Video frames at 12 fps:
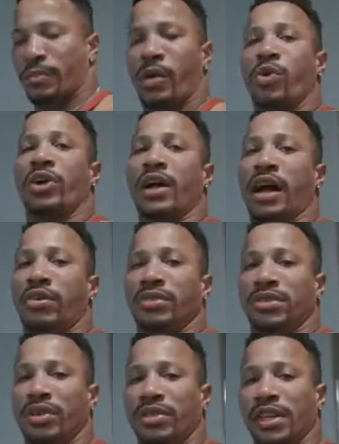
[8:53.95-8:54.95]
my
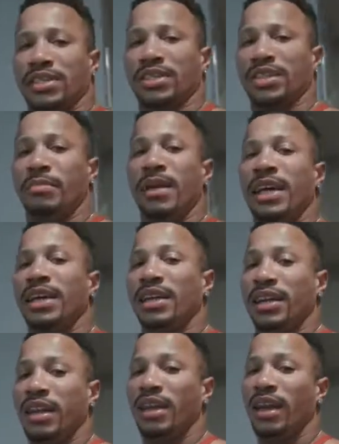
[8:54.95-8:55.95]
workout. So this is
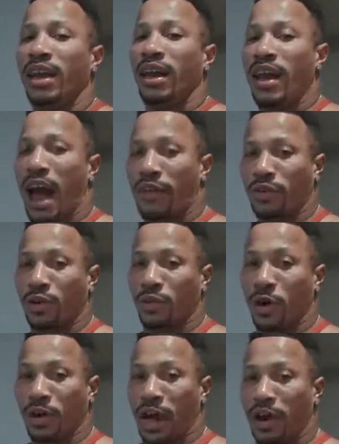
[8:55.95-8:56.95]
immediately after the
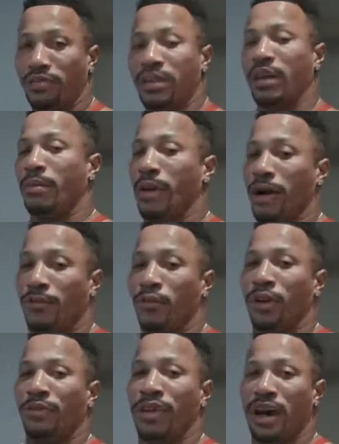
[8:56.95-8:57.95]
workout, and then about
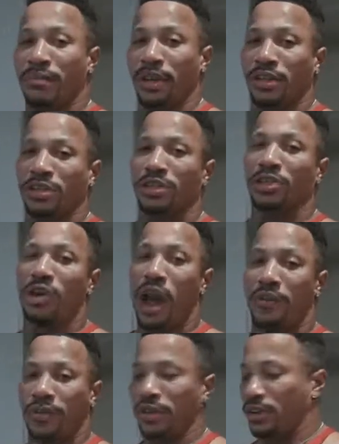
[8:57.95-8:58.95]
45 minutes or so
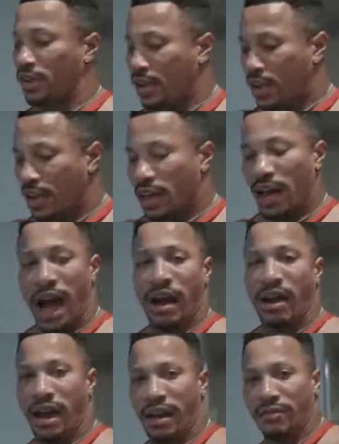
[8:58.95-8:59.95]
after, I'll
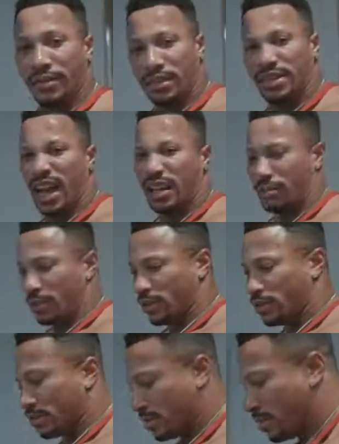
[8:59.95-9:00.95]
have the solid meal.